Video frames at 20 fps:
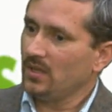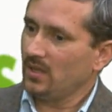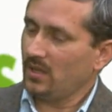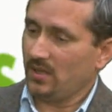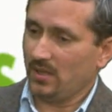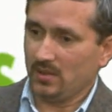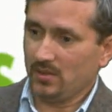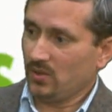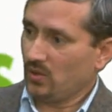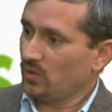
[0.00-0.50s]

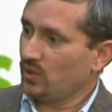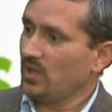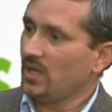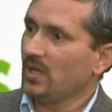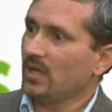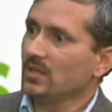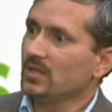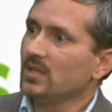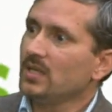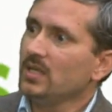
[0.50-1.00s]
uh, you know they
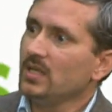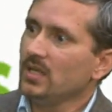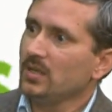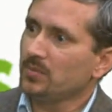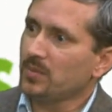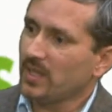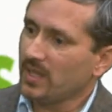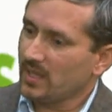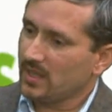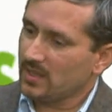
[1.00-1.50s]
are the leading
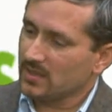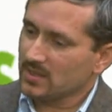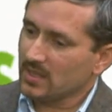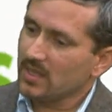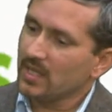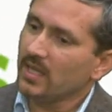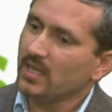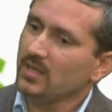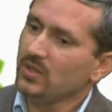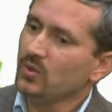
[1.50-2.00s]
players
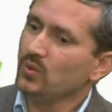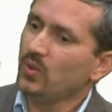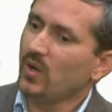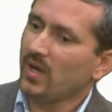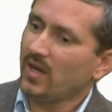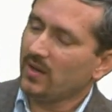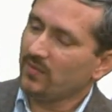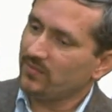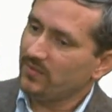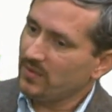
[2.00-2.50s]
and then you
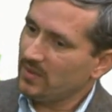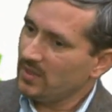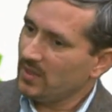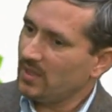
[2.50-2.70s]
have